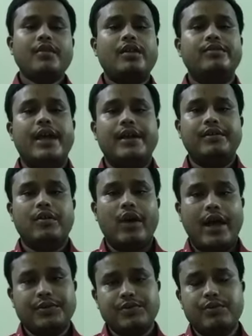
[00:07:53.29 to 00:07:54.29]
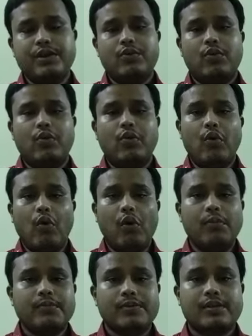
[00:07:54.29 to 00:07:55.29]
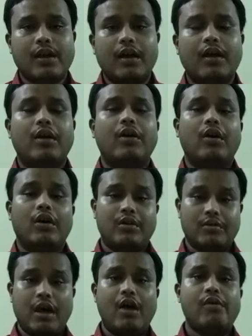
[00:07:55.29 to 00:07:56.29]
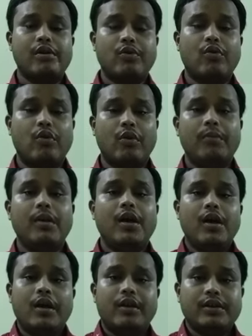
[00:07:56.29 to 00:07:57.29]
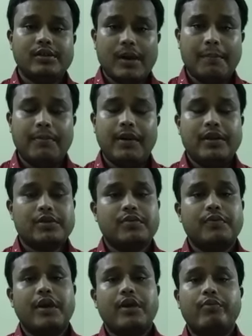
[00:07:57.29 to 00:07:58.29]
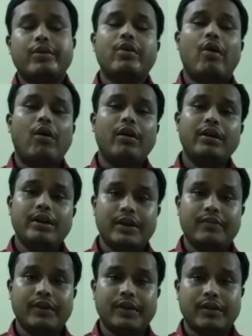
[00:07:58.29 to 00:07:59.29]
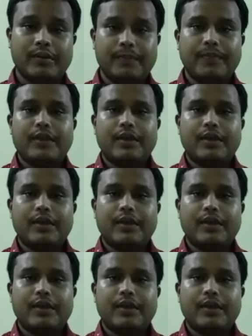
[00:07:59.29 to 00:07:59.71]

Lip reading: that, as we know, homes or our home is a place where we all live in,